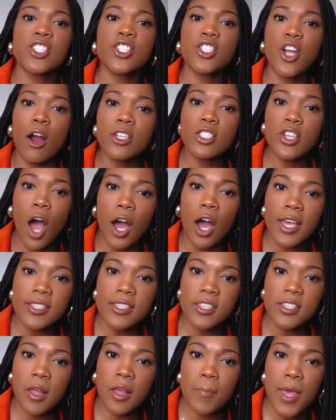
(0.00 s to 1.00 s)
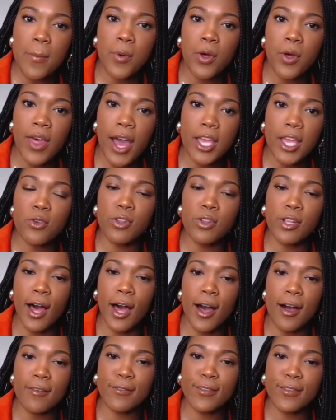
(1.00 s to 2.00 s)
start talking to the people that you
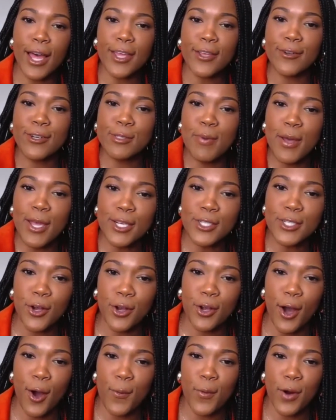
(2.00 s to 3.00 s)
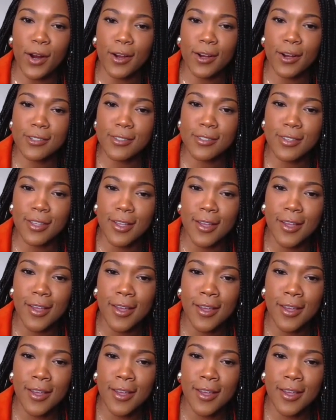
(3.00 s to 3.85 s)
love like you're speaking to your coworkers.